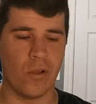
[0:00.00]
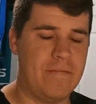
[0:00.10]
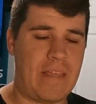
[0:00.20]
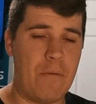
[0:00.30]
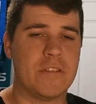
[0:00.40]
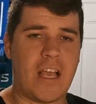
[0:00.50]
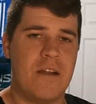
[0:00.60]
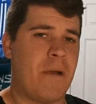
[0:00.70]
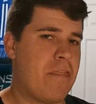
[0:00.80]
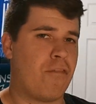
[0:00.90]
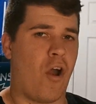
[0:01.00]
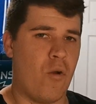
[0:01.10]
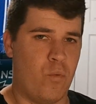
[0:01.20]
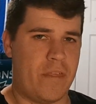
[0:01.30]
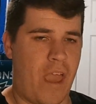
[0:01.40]
That was kind of my
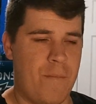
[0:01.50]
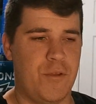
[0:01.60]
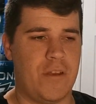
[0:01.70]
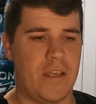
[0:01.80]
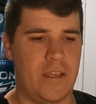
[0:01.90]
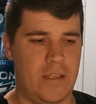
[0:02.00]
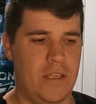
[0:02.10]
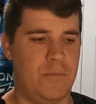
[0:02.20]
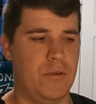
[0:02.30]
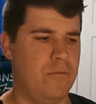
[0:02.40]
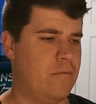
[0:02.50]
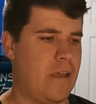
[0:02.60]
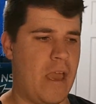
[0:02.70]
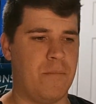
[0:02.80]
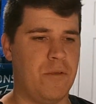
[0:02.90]
thought with
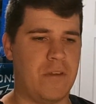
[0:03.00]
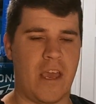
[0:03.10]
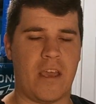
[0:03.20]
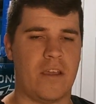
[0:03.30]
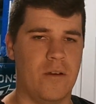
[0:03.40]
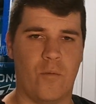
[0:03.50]
EmuDeck